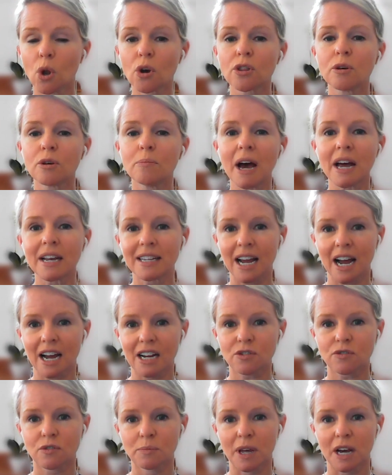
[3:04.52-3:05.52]
So a lot of them had
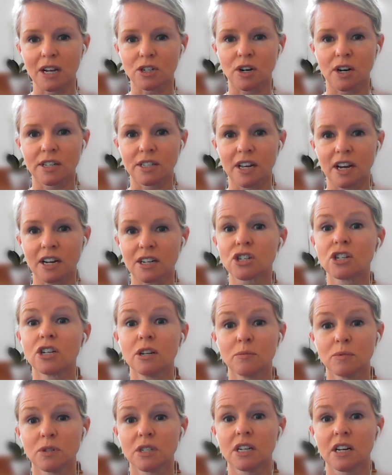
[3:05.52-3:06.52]
cash from that
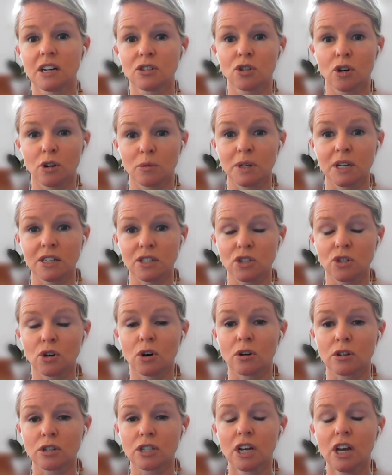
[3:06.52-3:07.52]
transaction. It was in our top 10
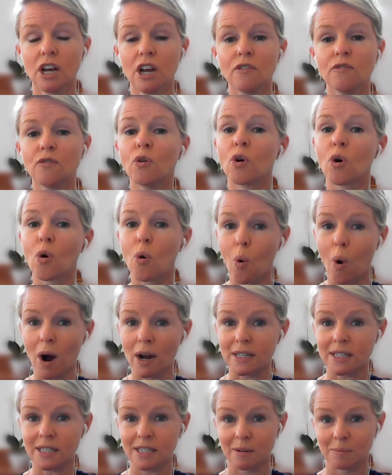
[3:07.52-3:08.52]
stocks for
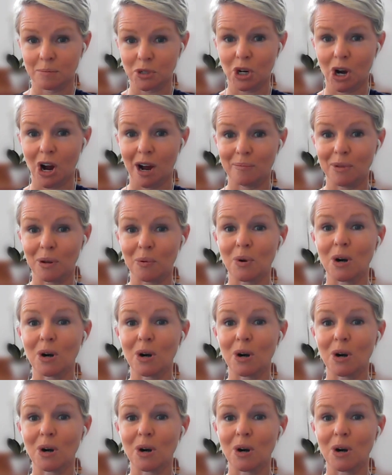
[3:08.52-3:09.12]
quite some time.